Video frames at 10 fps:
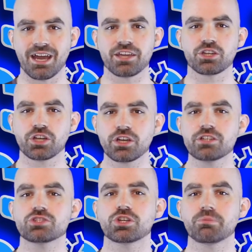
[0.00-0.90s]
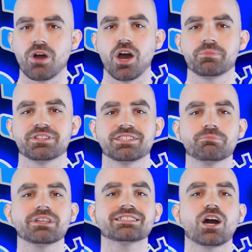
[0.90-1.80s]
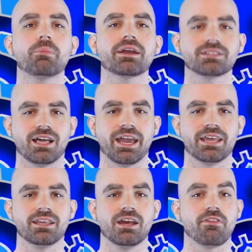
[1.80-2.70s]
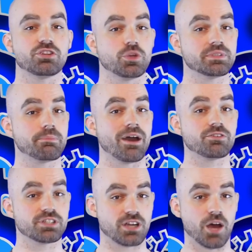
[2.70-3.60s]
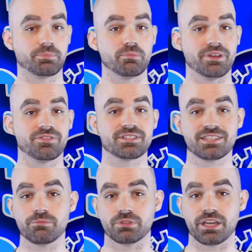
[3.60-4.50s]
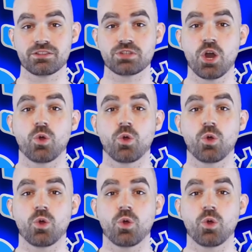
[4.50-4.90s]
I encouraged her mom to simply tell my client that she was about to compliment the siblings,